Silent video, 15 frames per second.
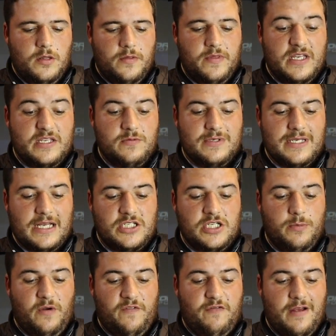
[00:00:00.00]
This was
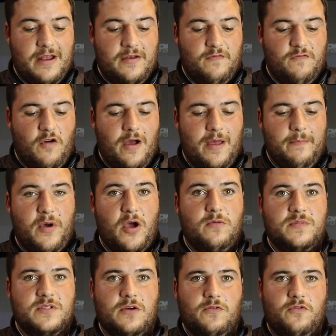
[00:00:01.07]
actually my friend Ryan
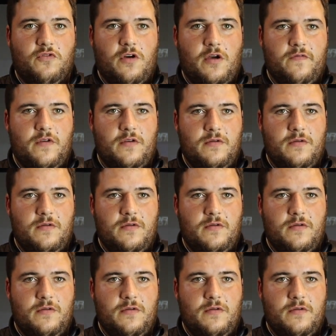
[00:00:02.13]
Pope's old driver.